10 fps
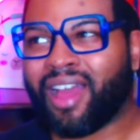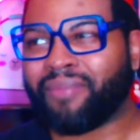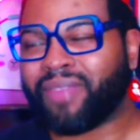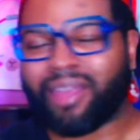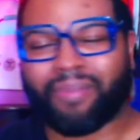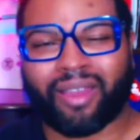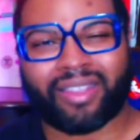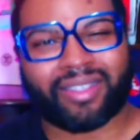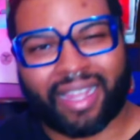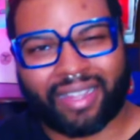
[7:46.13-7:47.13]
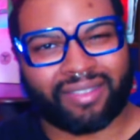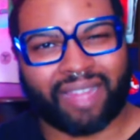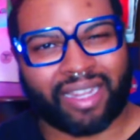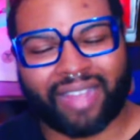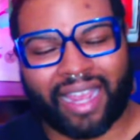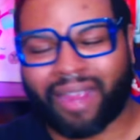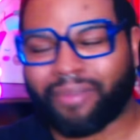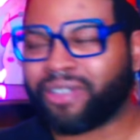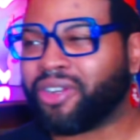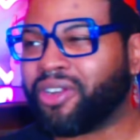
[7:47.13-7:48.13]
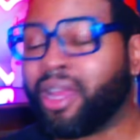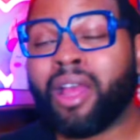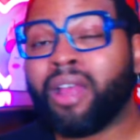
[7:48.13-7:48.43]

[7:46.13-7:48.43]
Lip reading: taking me on this nice like dynamic journey.